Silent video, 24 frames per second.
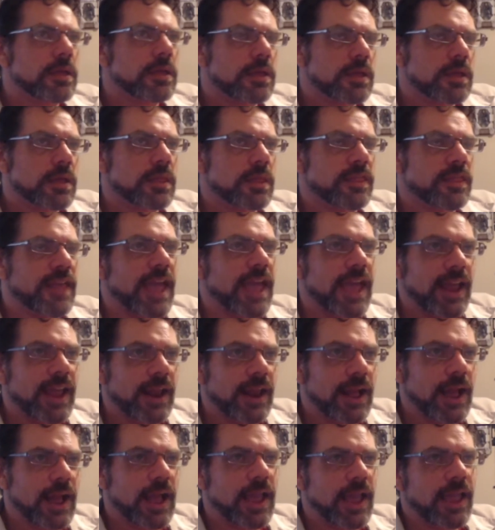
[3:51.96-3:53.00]
that
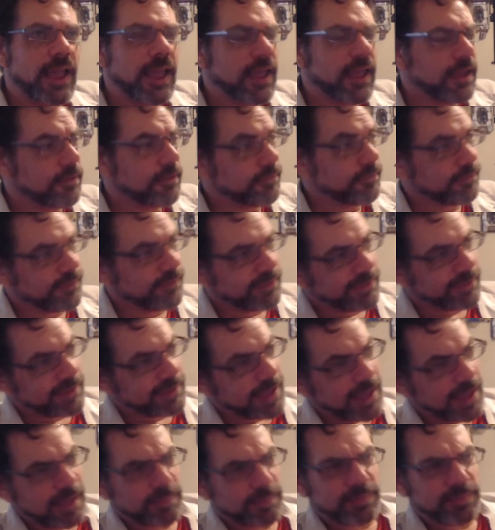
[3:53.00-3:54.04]
I have
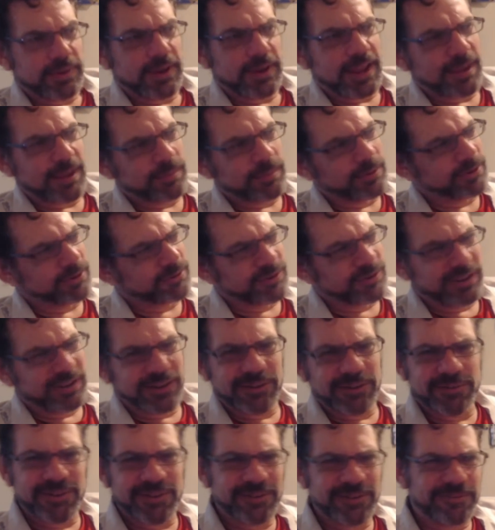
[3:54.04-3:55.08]
not been able to really
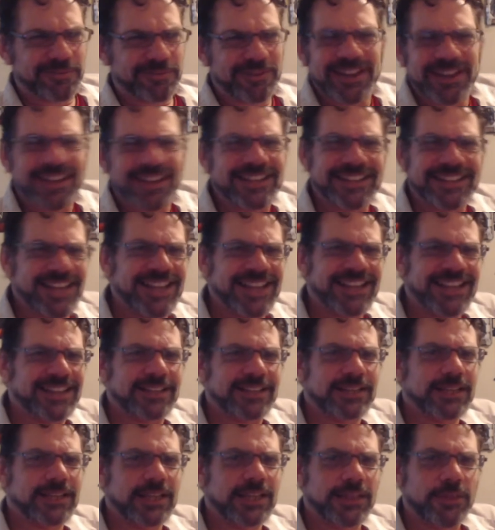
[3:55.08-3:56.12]
reignite
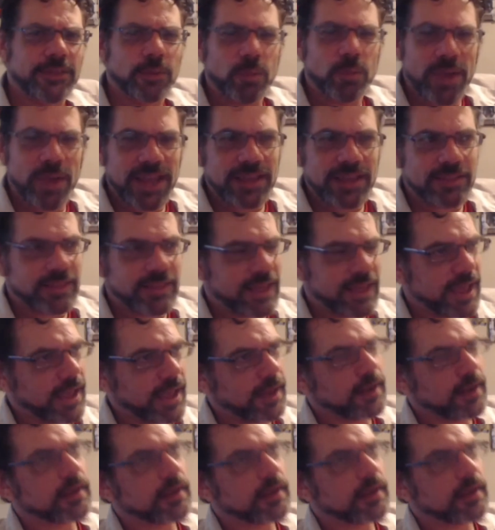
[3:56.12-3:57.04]
in the way that